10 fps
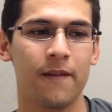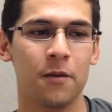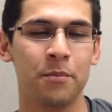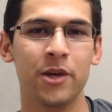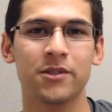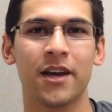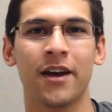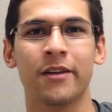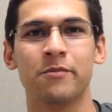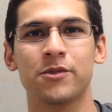meal
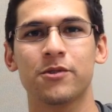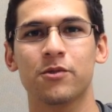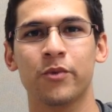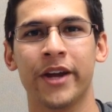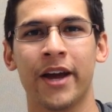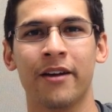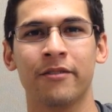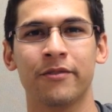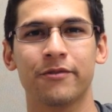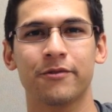times, we have
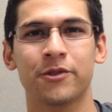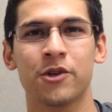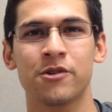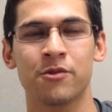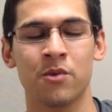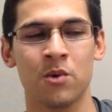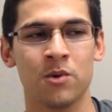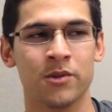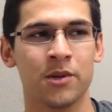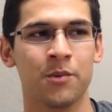certain
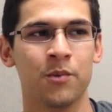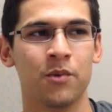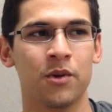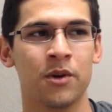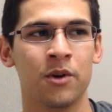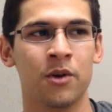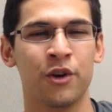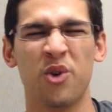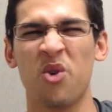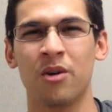rules or
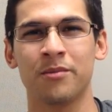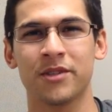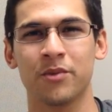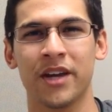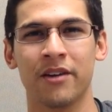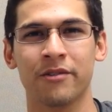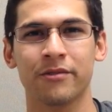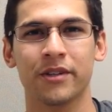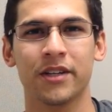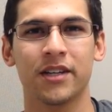norms that we have.
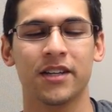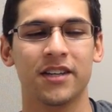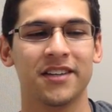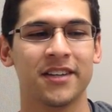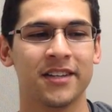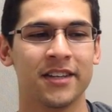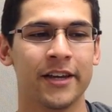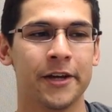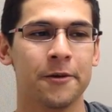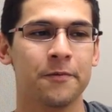And
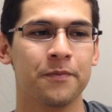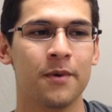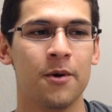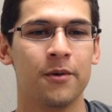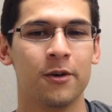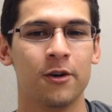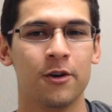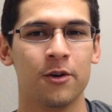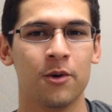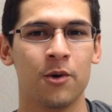like,
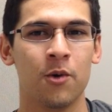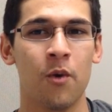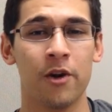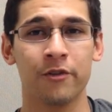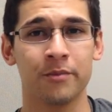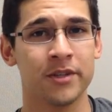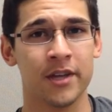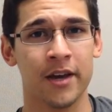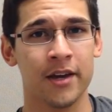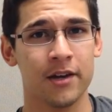one of them is
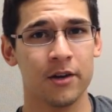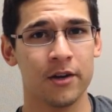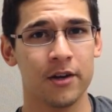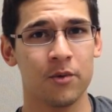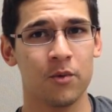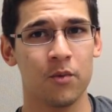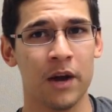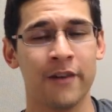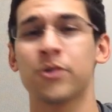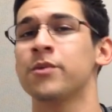that
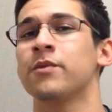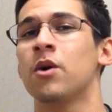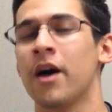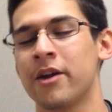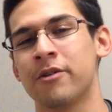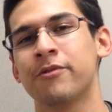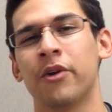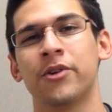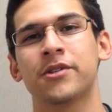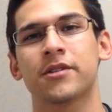after we've all had our
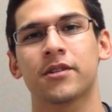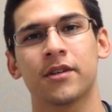first